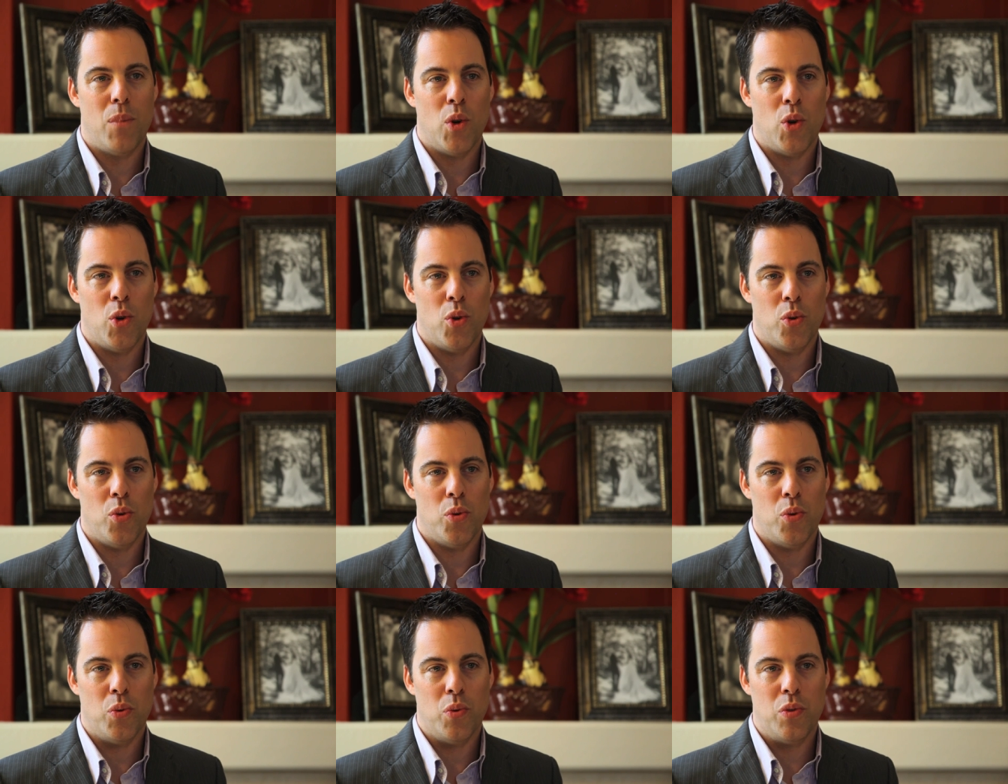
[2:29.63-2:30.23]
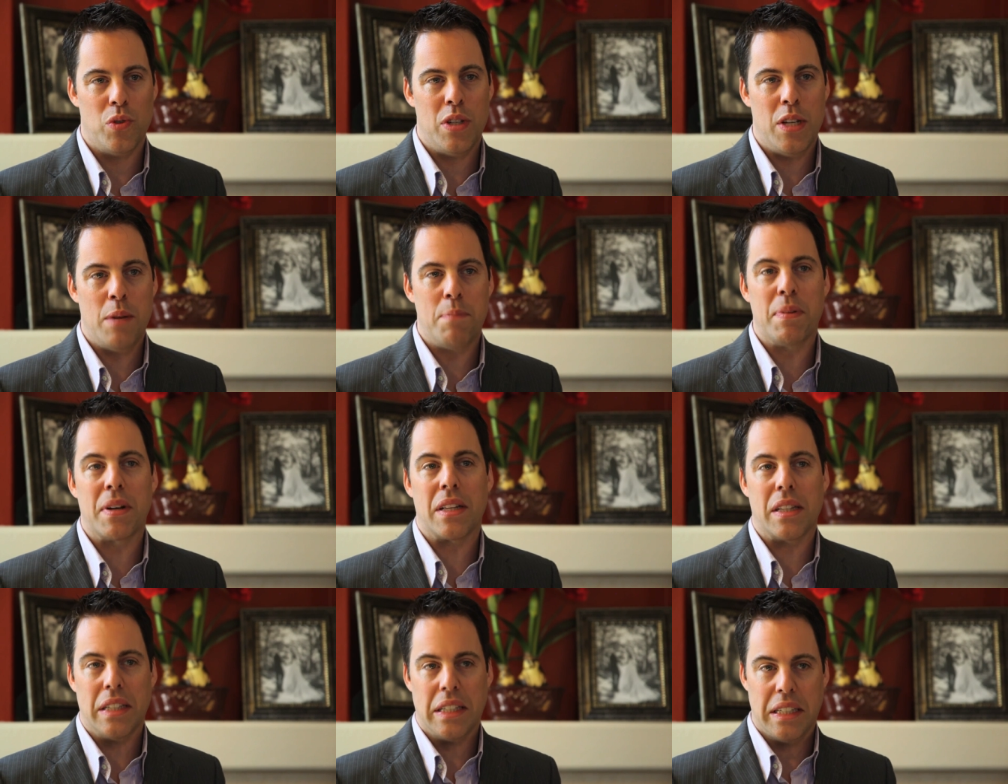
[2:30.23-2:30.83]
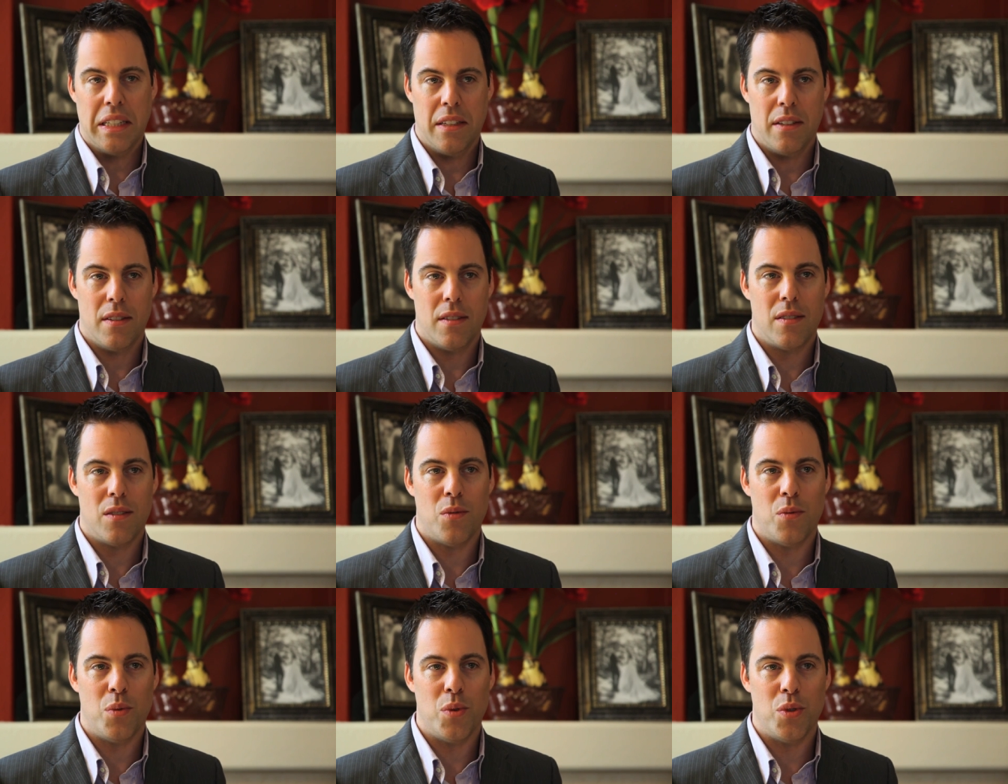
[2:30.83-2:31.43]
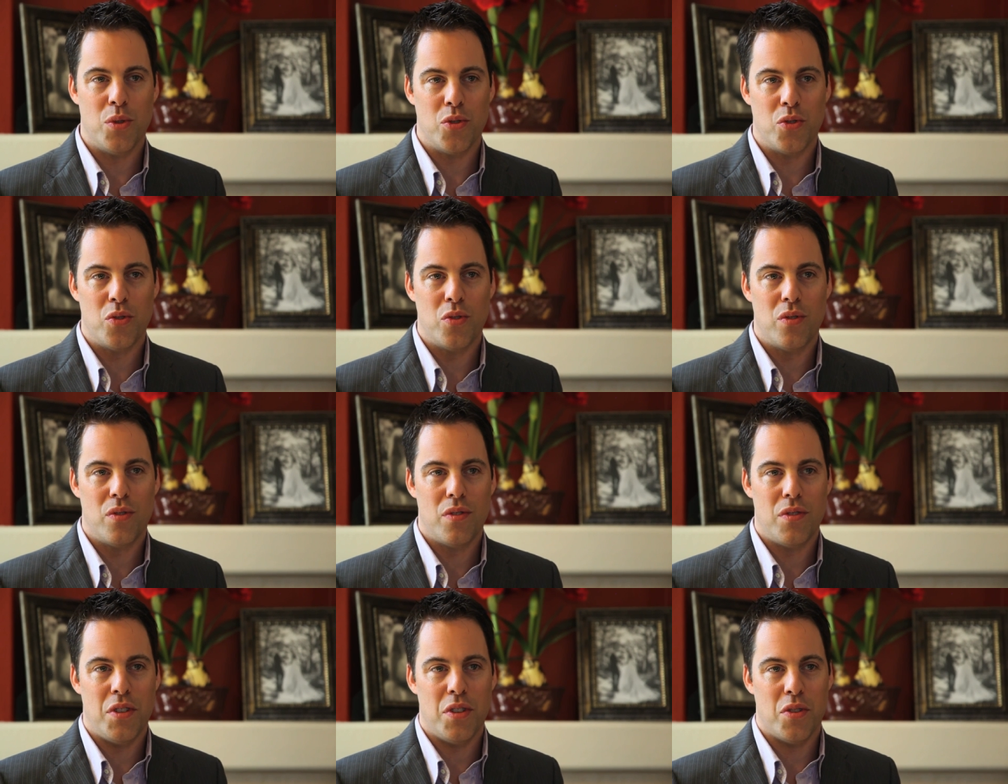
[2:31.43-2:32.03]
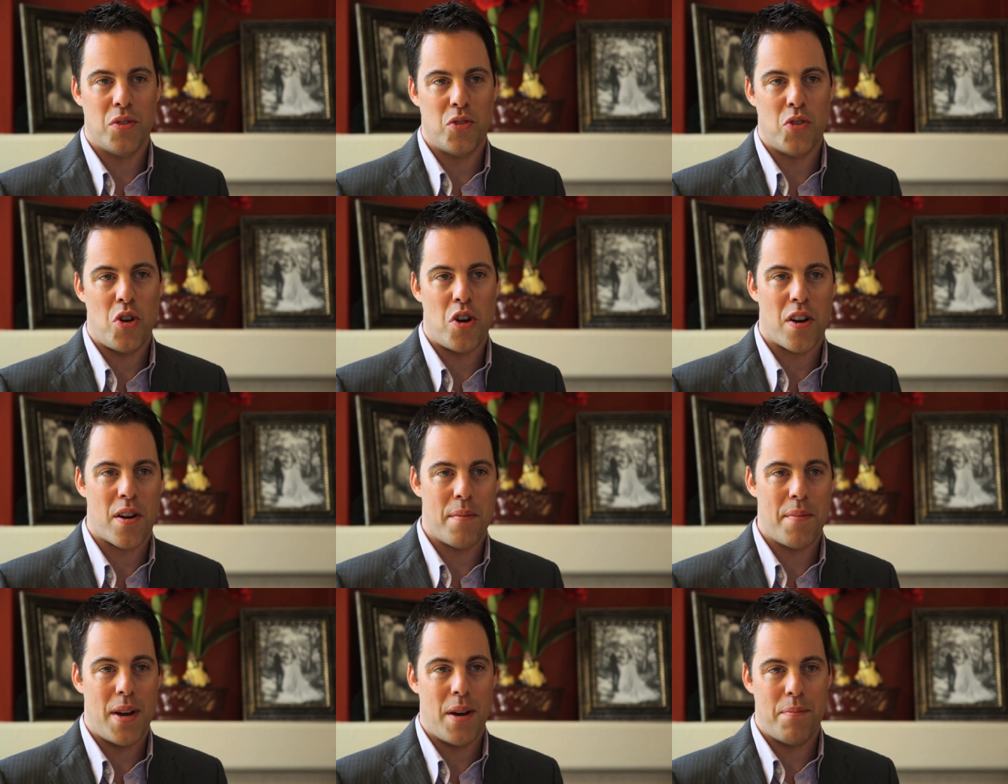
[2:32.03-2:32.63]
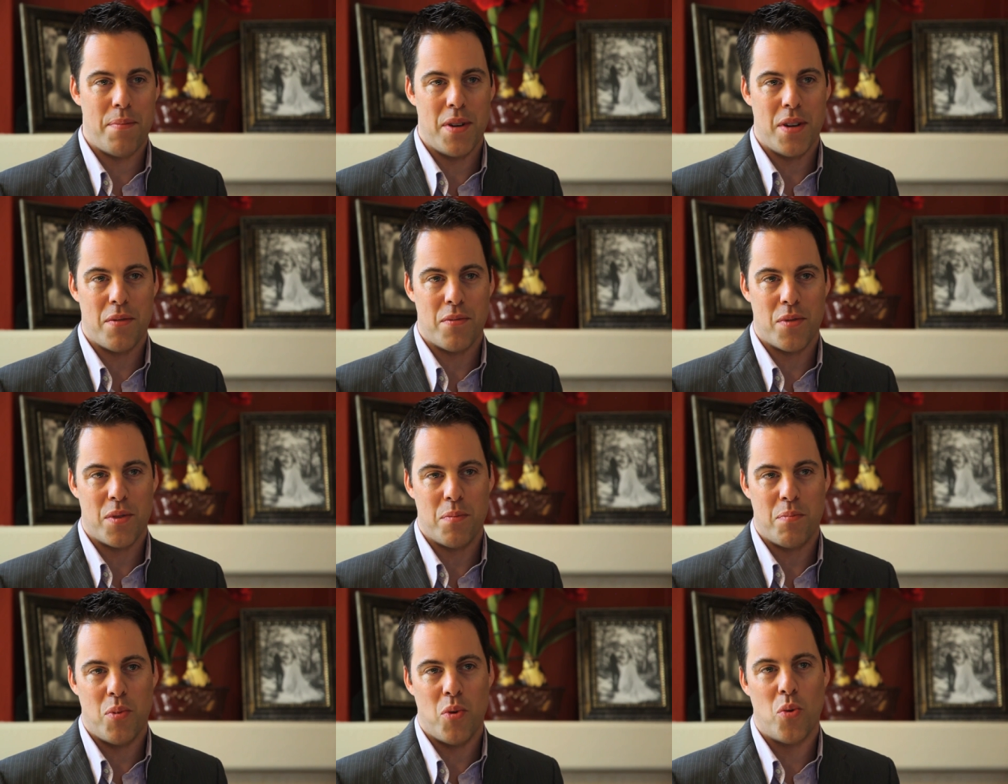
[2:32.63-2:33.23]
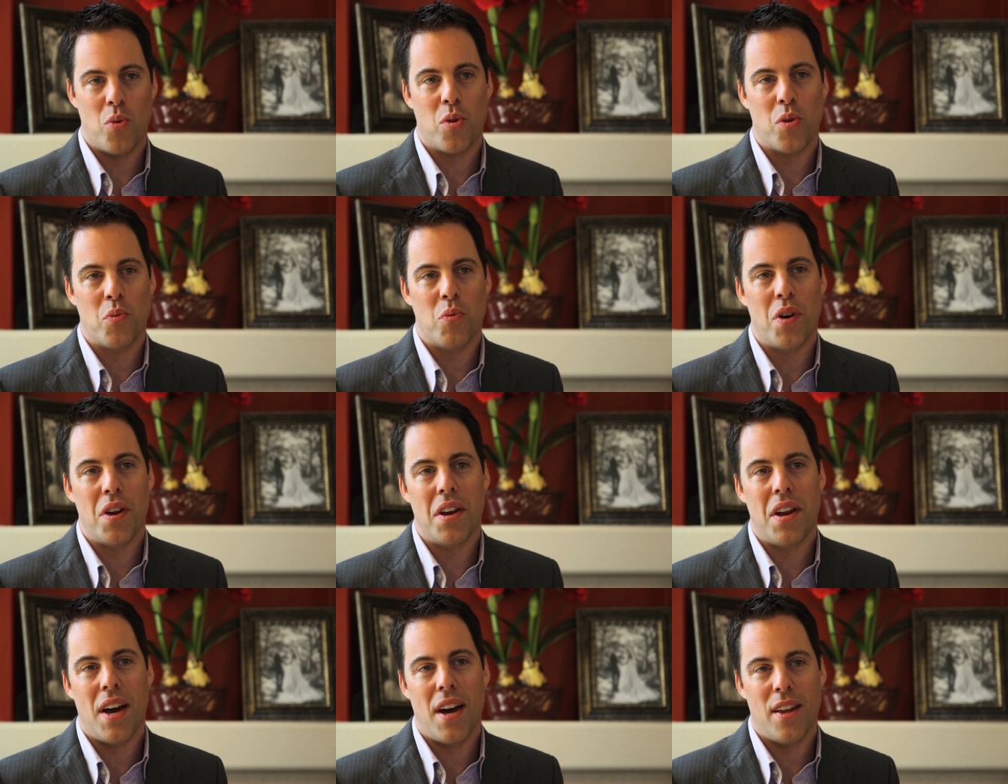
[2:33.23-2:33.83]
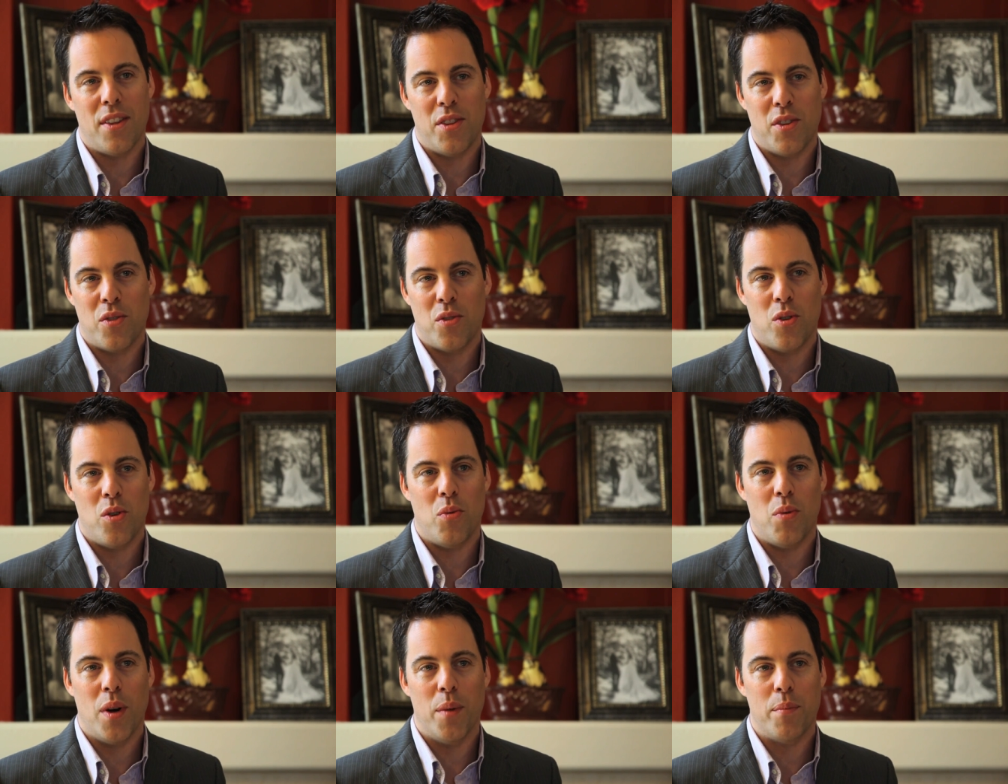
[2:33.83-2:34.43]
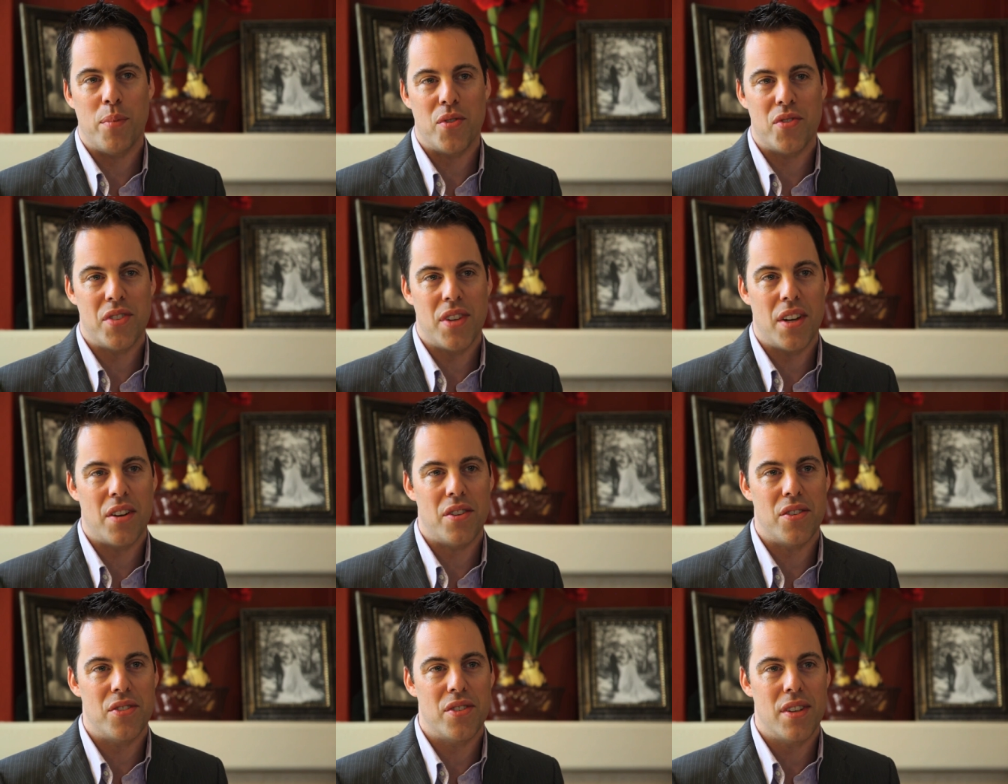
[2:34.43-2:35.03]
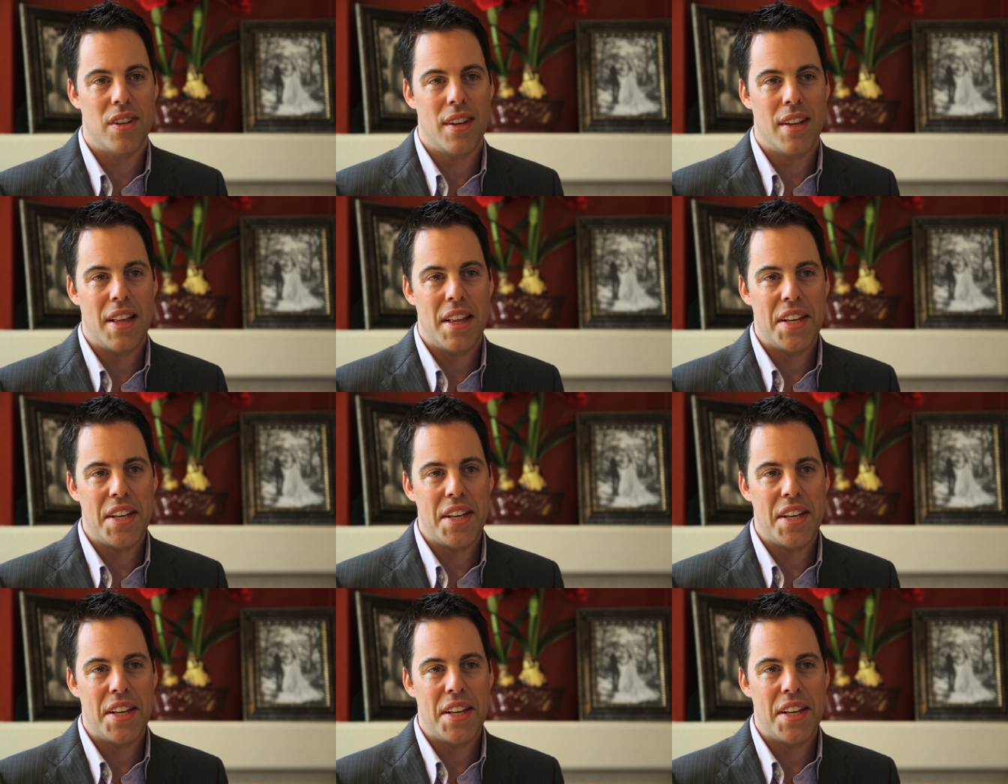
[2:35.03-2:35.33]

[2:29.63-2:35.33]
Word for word: who typically will, you know, talk about being for the poor and whatnot, they're all one percenters.